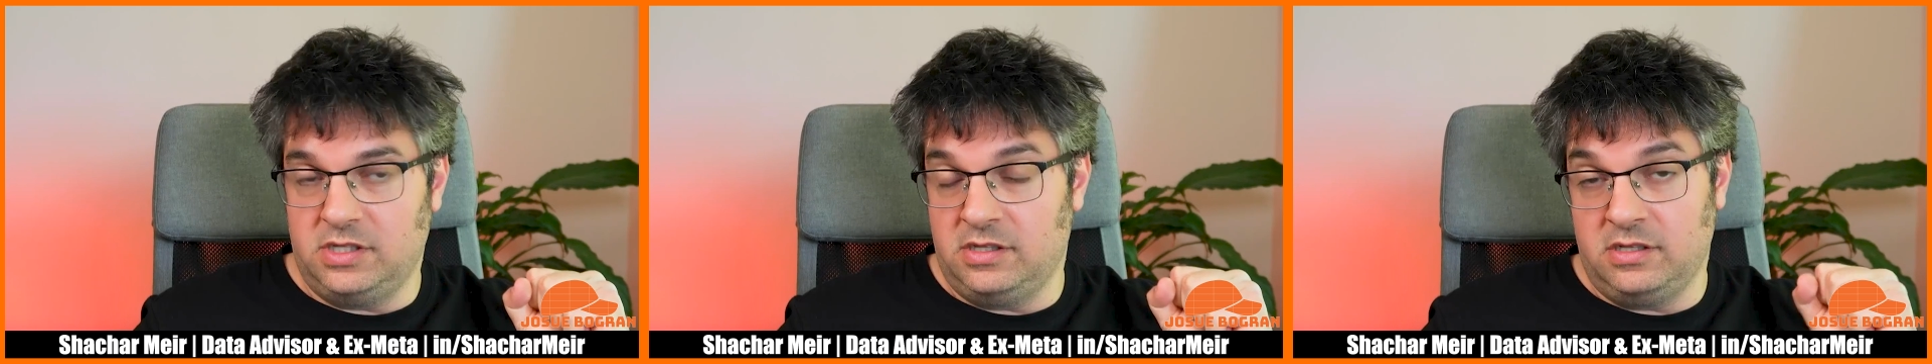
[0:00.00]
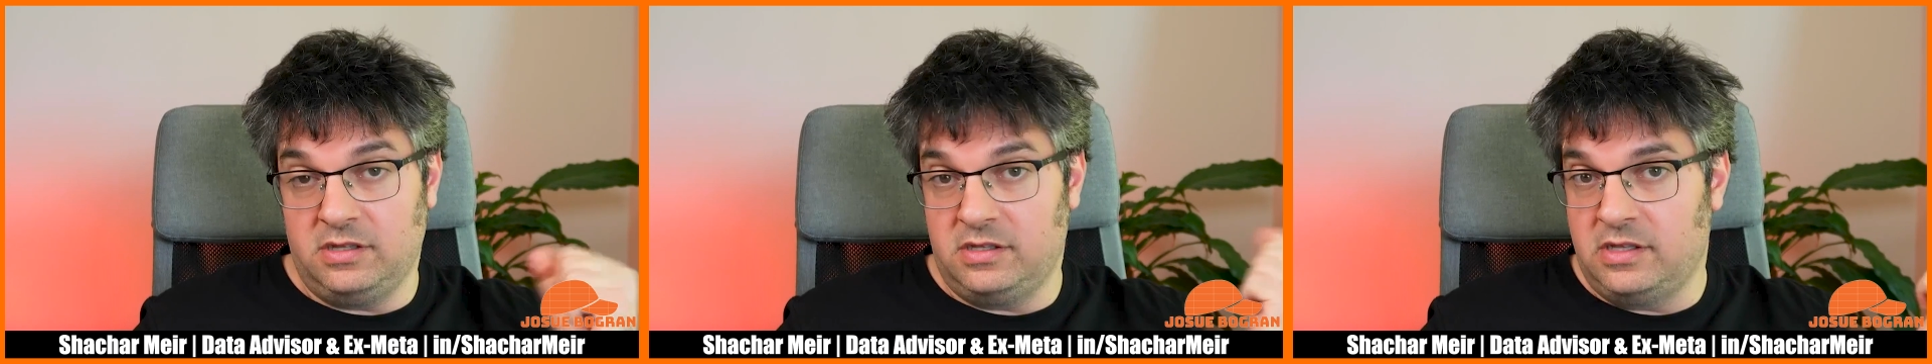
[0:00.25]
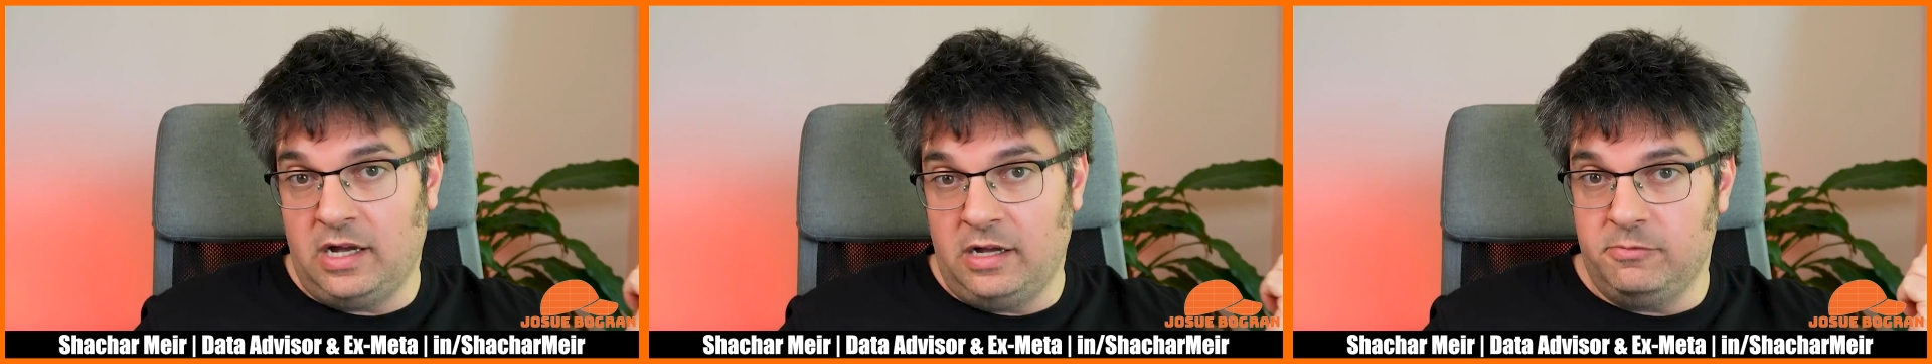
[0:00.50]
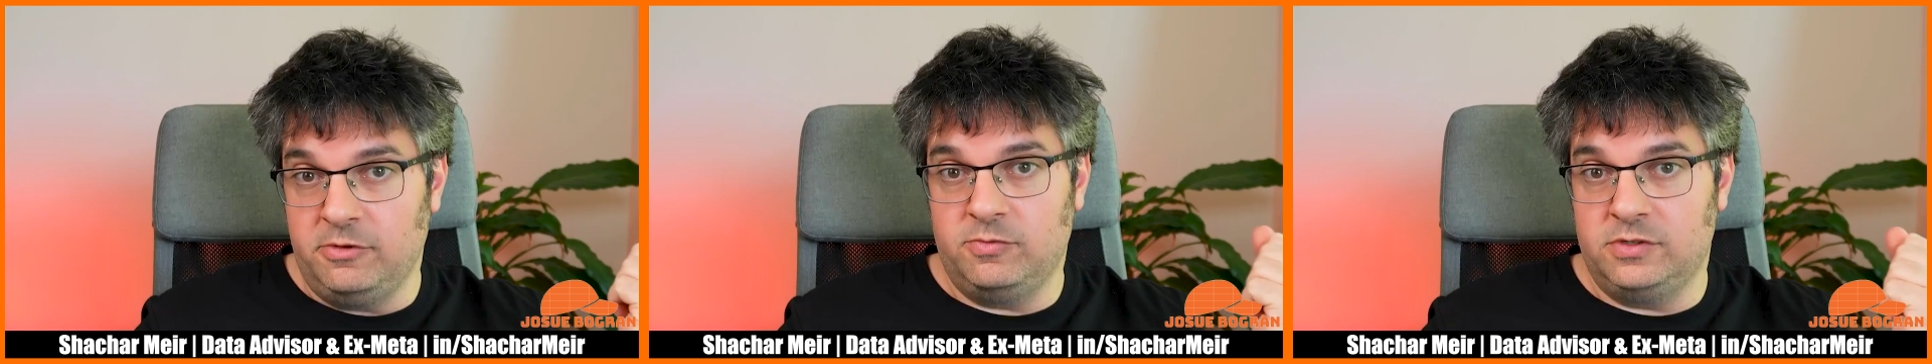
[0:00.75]
And at the
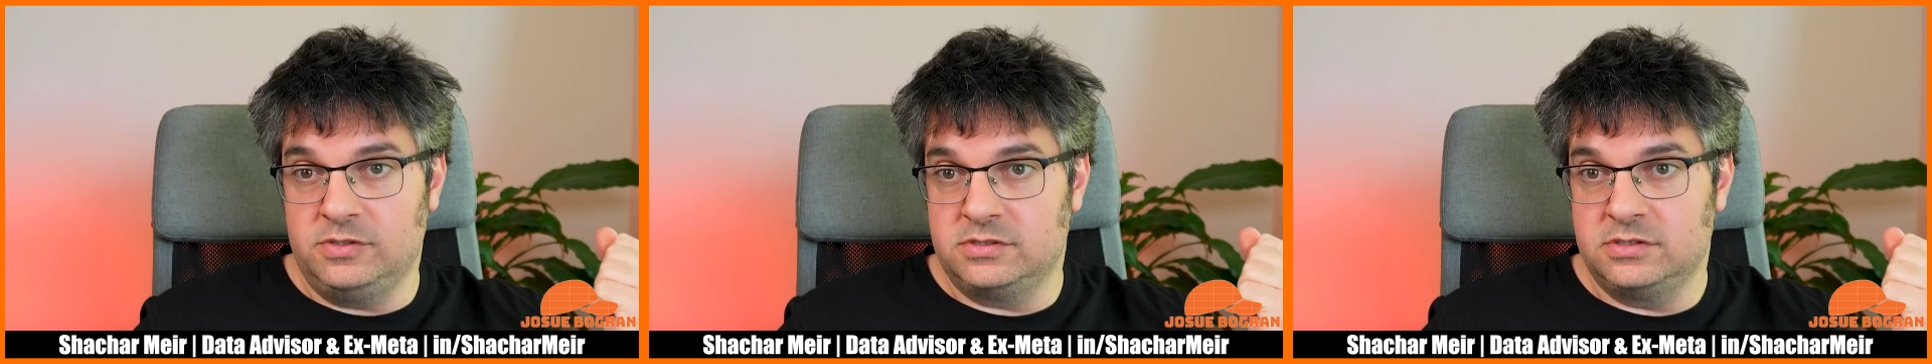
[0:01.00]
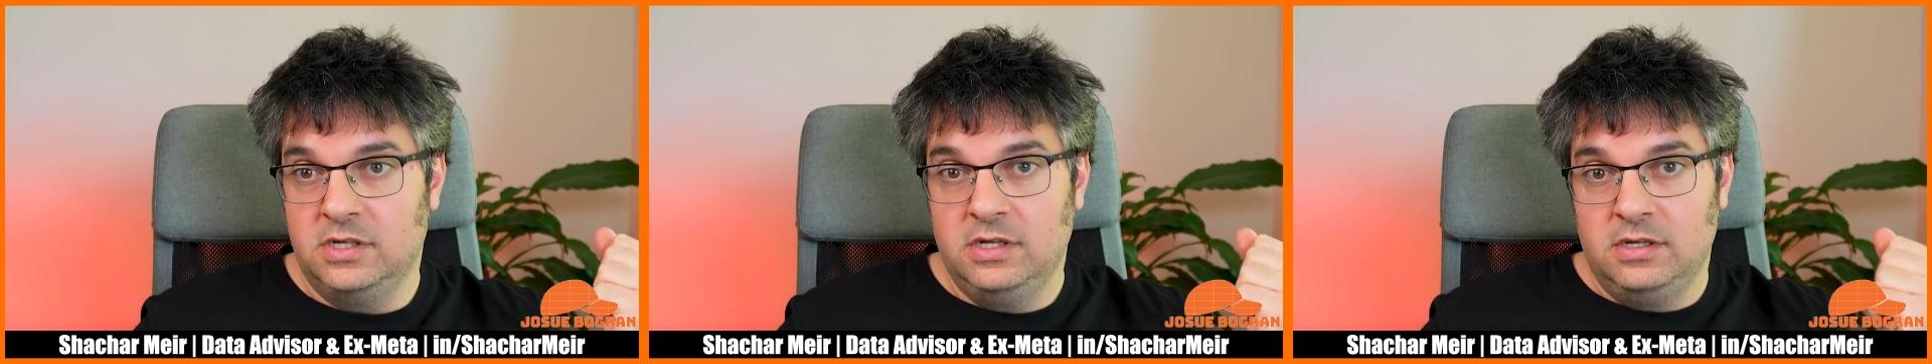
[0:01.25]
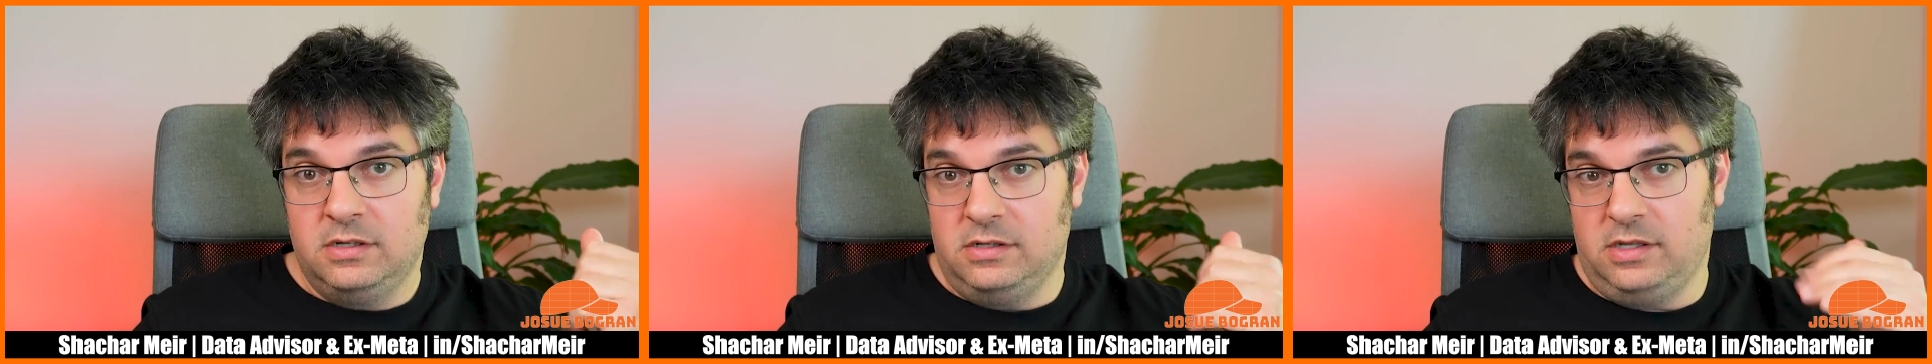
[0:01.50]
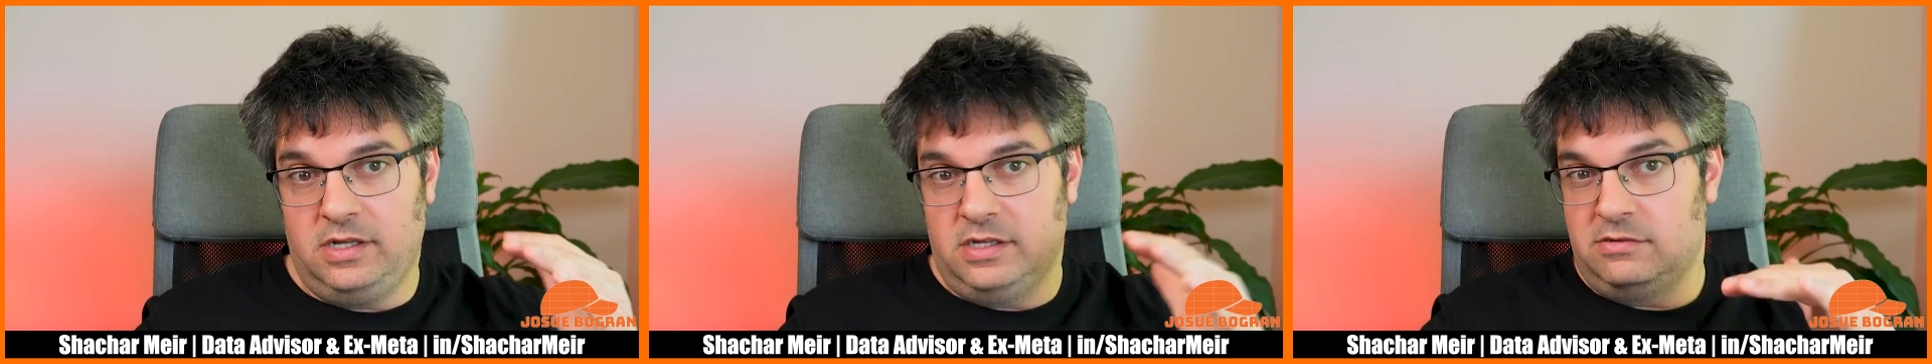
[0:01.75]
time it was
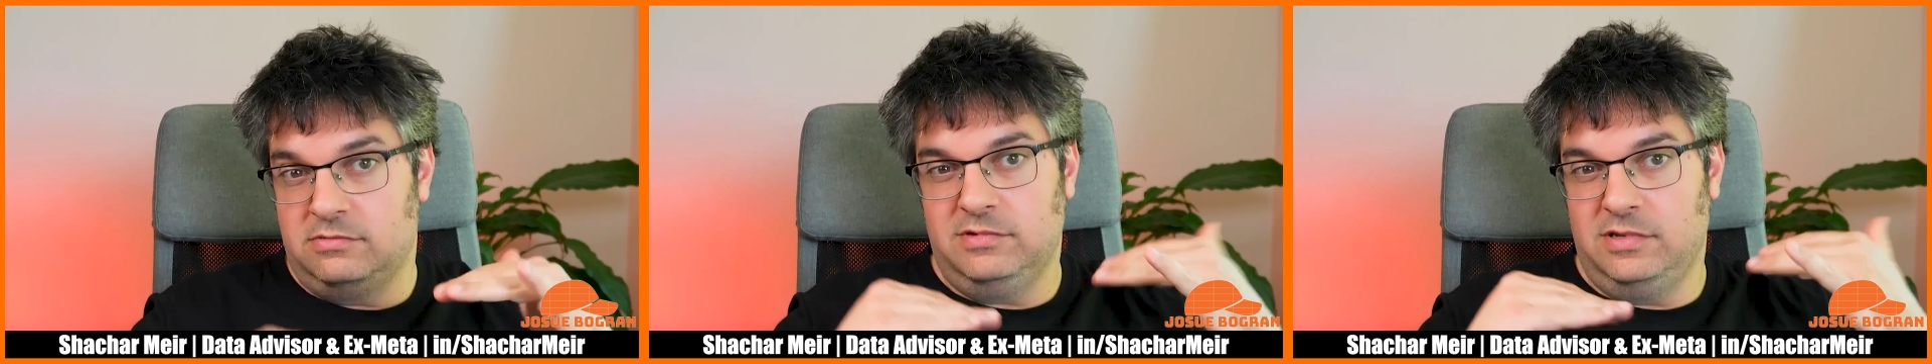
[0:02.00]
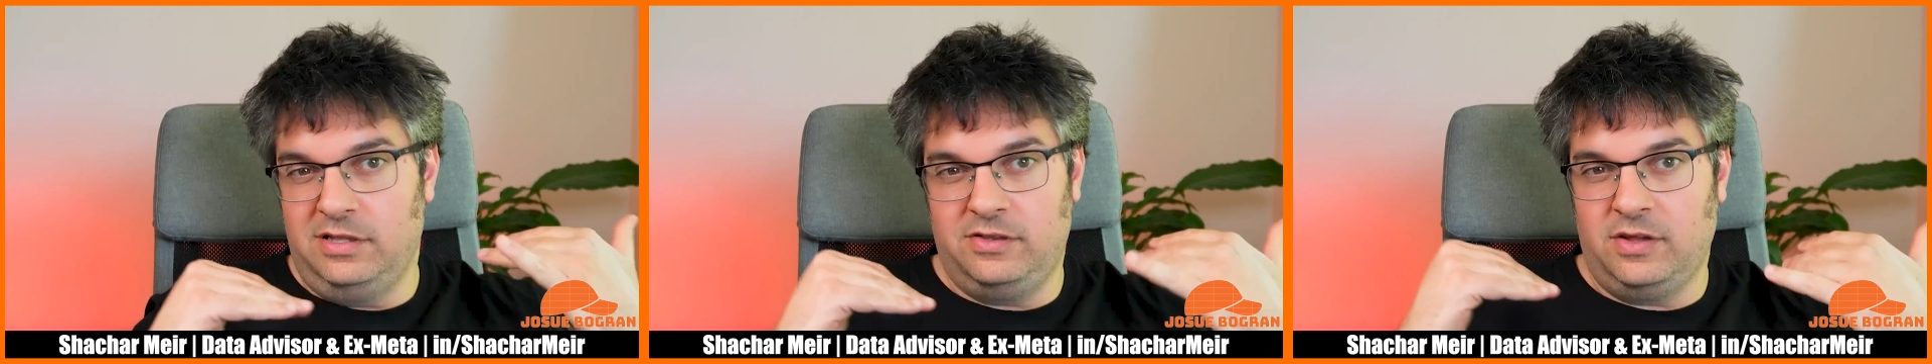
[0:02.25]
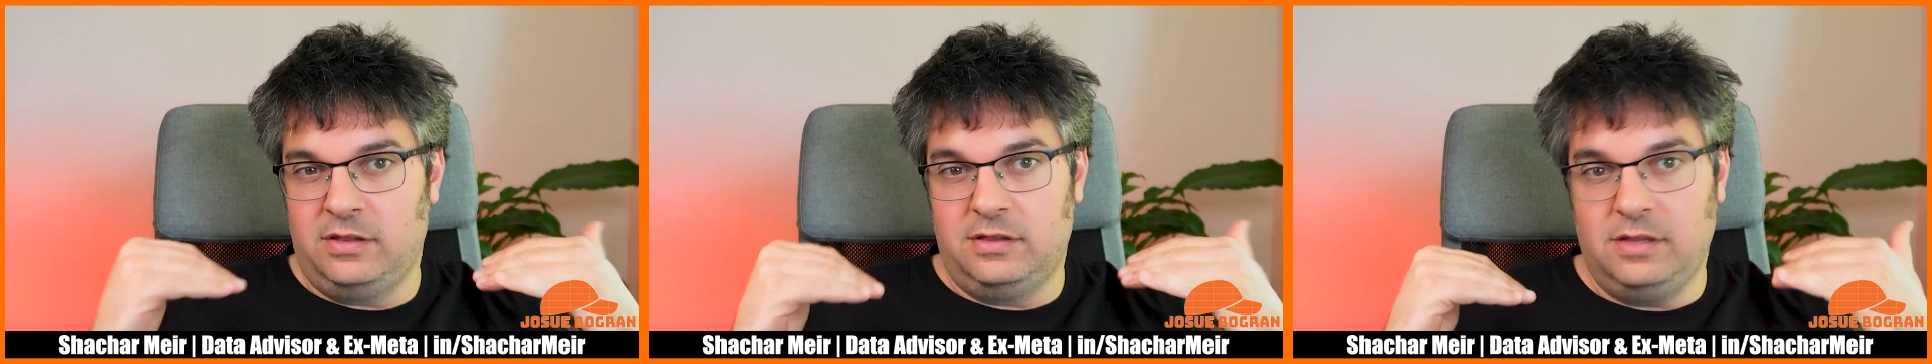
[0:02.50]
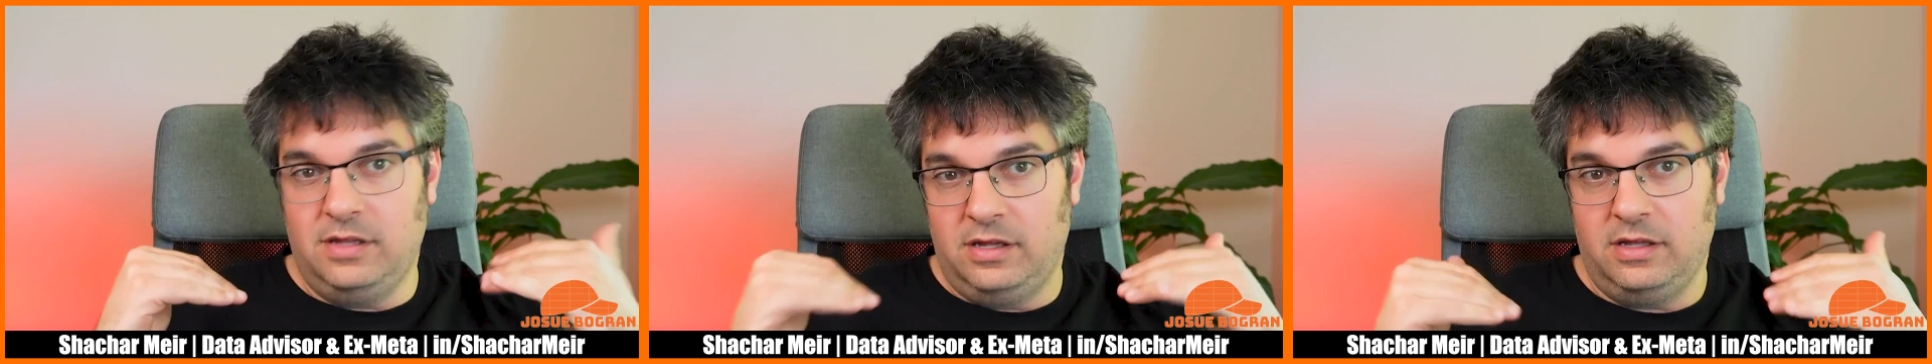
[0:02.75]
like, he said
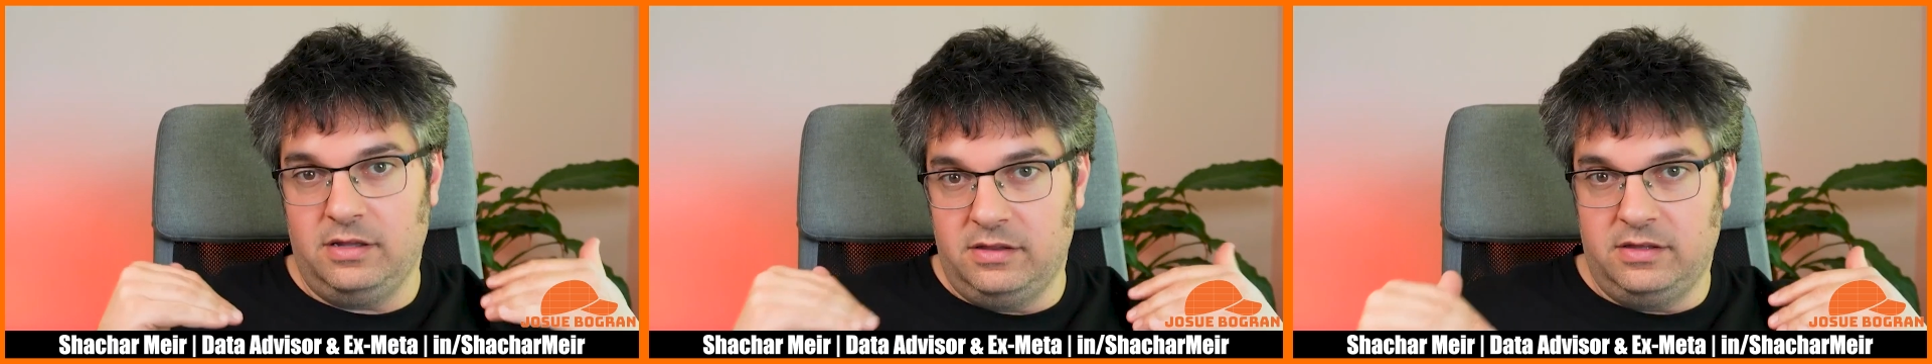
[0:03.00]
the